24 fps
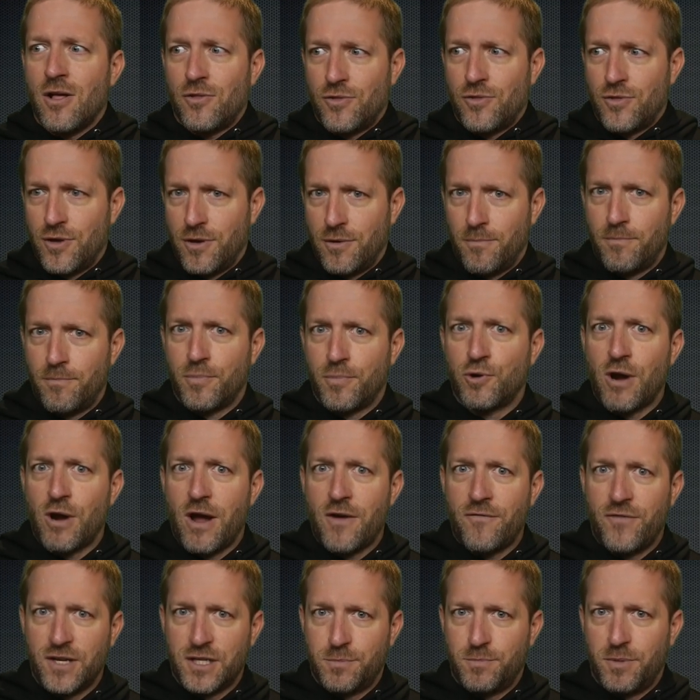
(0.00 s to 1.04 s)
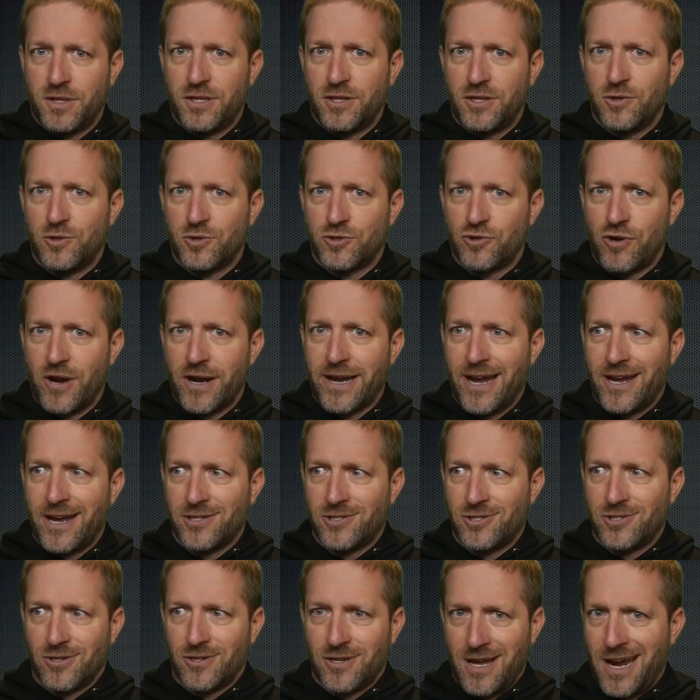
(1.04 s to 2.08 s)
the graphics built into a
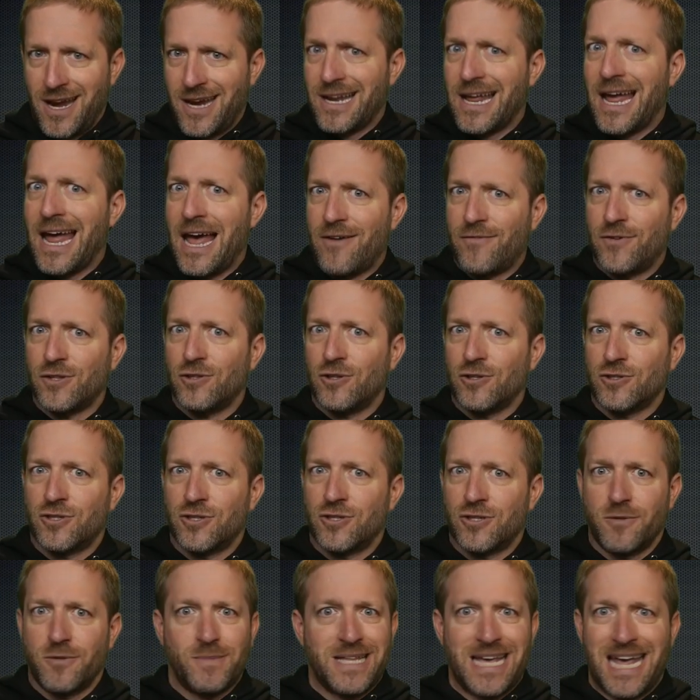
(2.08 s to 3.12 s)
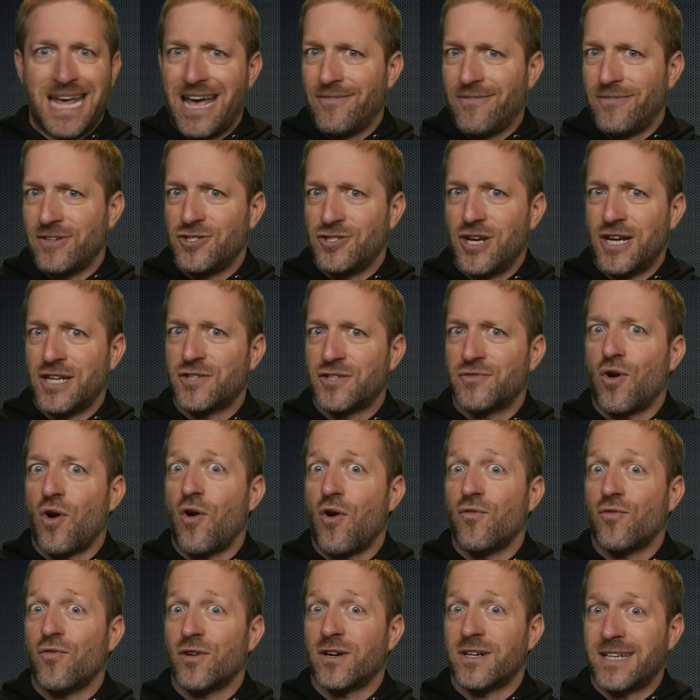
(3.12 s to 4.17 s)
TriCaster kind of have a look to them, and they haven't changed for
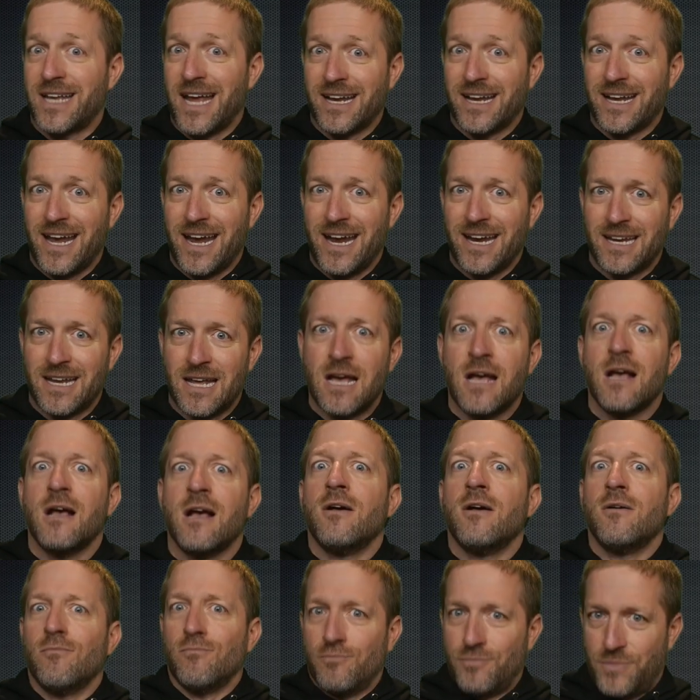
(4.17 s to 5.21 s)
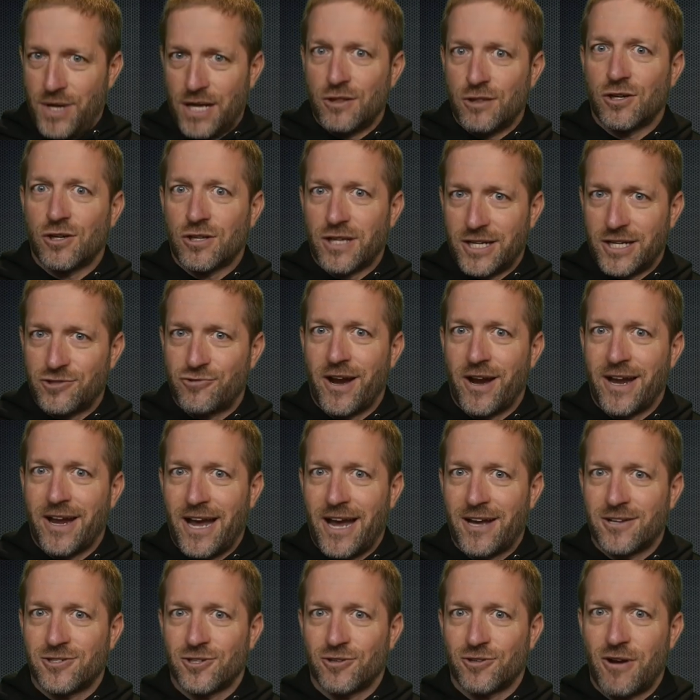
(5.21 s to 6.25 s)
over a decade. They look like
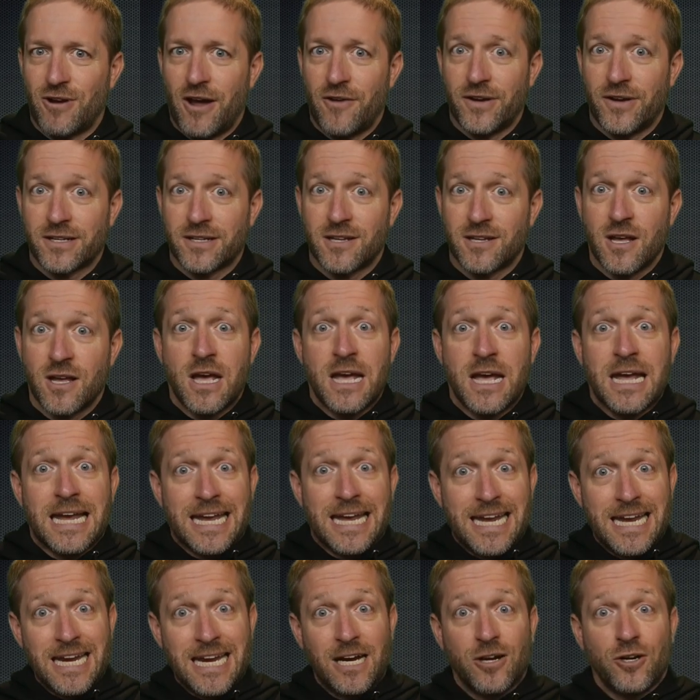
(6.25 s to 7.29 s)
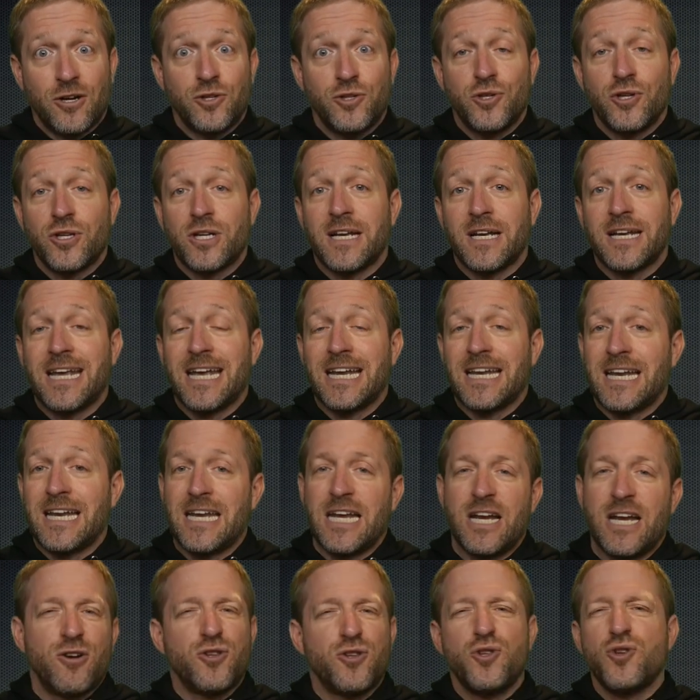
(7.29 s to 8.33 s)
TriCaster graphics. Here, you can get in
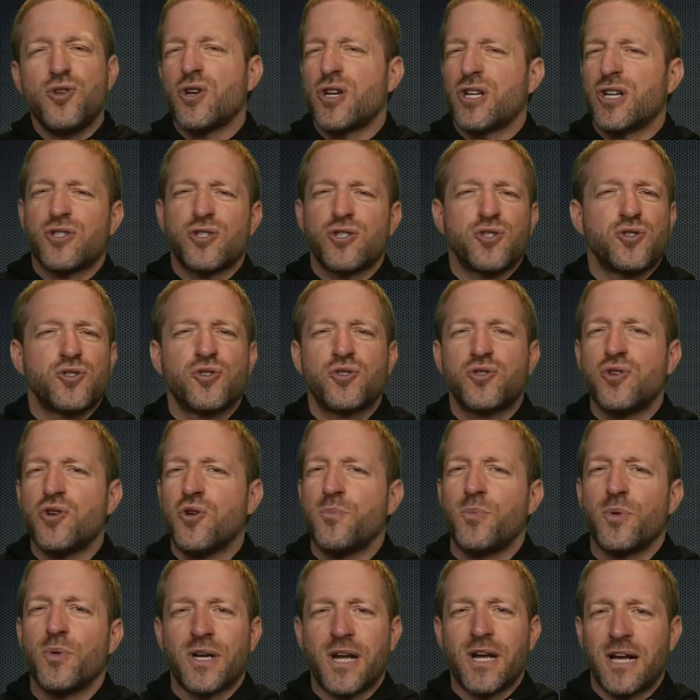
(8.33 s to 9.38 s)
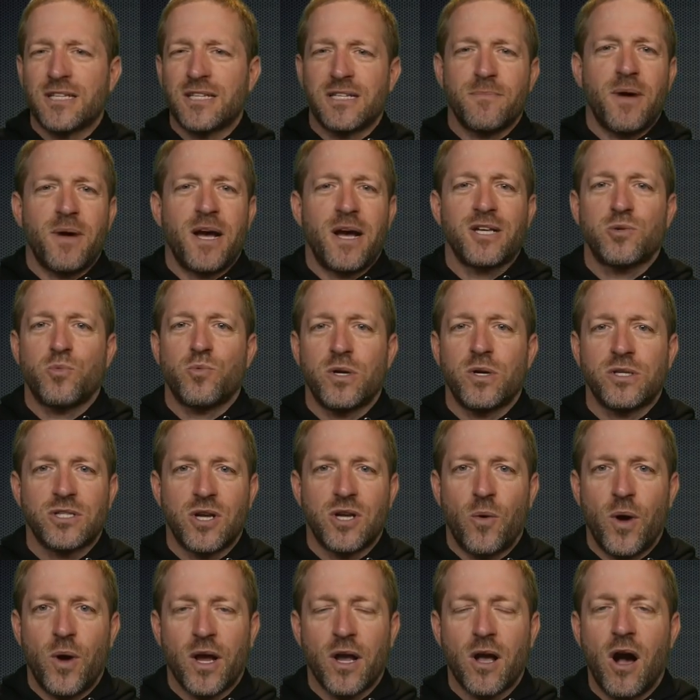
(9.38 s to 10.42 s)
here and you can super customize what's
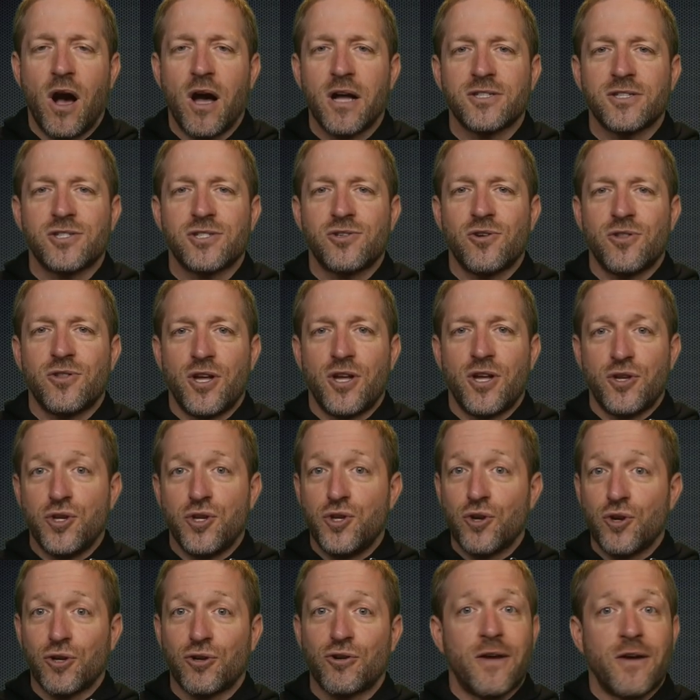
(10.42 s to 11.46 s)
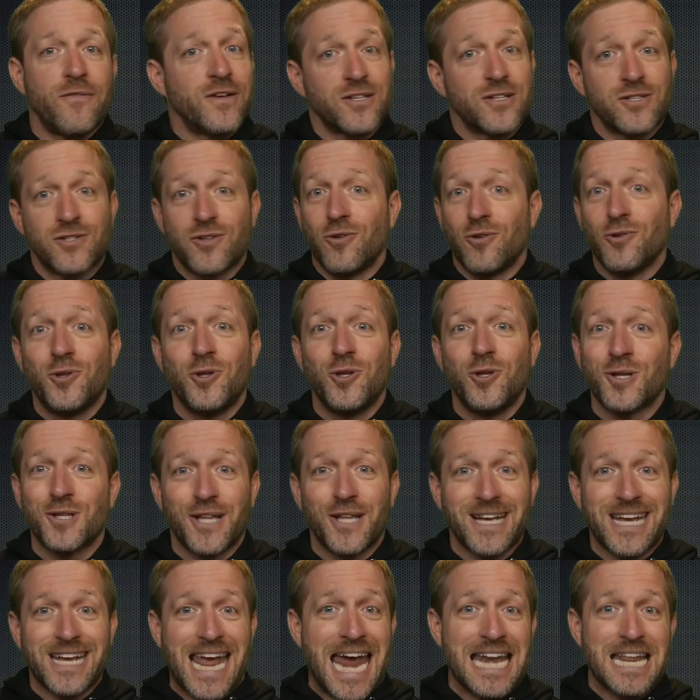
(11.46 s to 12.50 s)
going on so that your graphics don't look
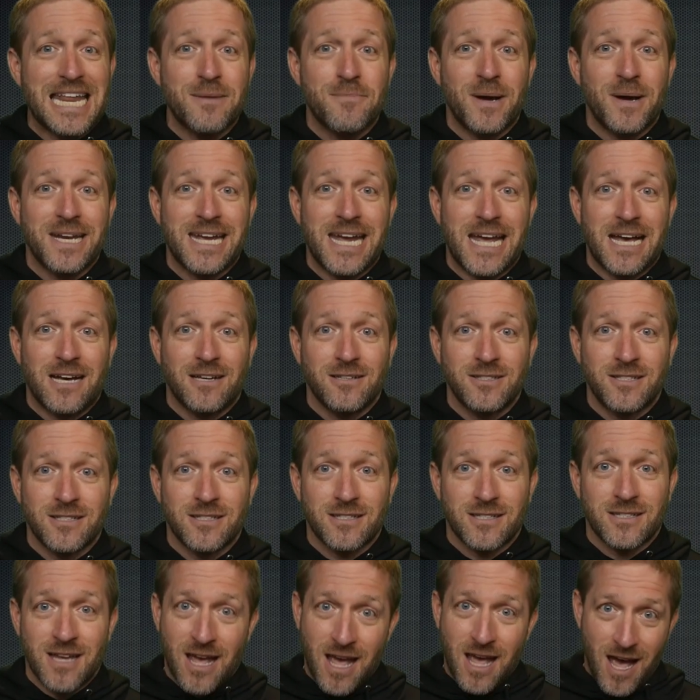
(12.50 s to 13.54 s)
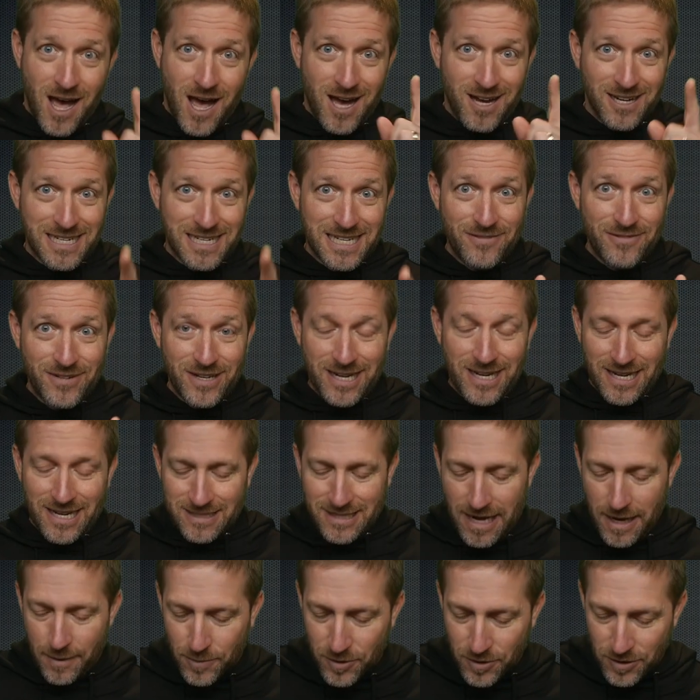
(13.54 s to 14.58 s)
like anybody else's. I'll give you an
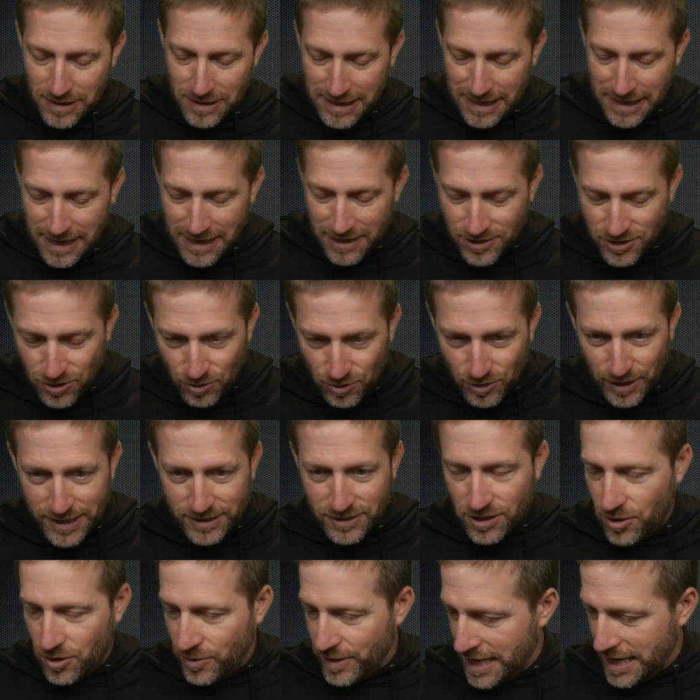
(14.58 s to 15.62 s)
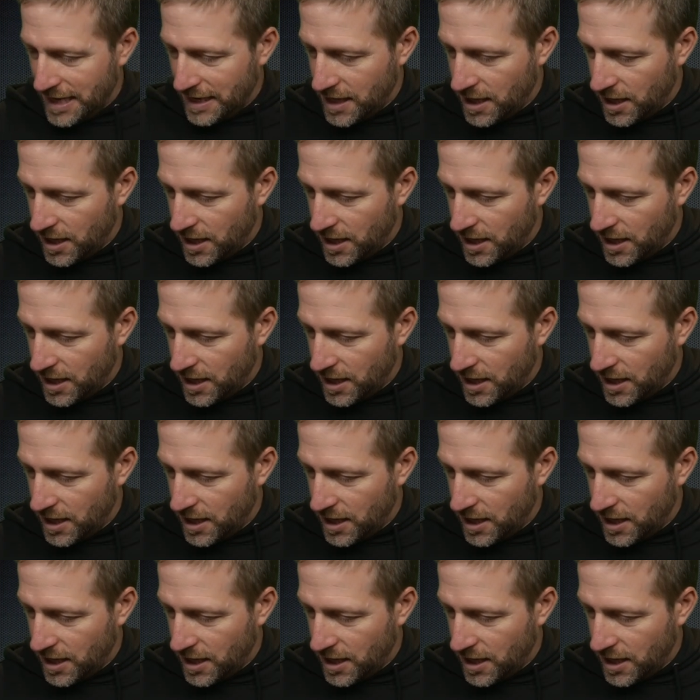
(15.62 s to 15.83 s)
example. So let's go in